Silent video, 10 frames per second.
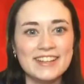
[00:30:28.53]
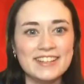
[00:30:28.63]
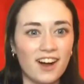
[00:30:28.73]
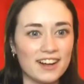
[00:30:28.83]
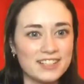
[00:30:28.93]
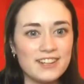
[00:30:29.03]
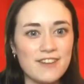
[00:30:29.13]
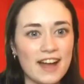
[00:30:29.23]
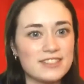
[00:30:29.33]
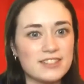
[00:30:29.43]
Talk to your
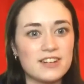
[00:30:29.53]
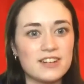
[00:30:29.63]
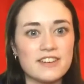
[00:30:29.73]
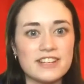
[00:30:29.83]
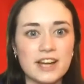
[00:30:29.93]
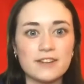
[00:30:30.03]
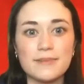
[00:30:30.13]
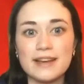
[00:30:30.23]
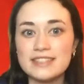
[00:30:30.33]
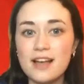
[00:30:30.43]
advisor or reach out to
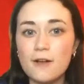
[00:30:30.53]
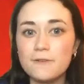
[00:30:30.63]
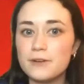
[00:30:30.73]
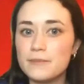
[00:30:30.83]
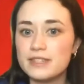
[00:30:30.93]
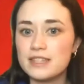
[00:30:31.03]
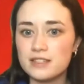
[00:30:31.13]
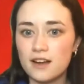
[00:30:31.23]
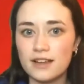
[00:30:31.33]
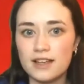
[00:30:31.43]
myself or Mrs.
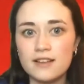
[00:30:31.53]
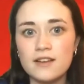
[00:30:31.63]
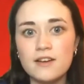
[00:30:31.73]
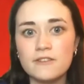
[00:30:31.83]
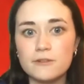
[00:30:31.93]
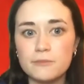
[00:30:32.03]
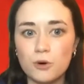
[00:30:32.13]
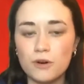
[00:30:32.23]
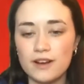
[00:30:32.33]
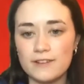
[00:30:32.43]
Duncan for
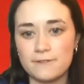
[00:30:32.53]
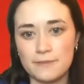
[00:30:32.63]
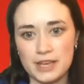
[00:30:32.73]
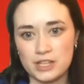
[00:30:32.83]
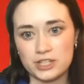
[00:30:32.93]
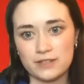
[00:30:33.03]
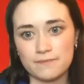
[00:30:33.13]
more information.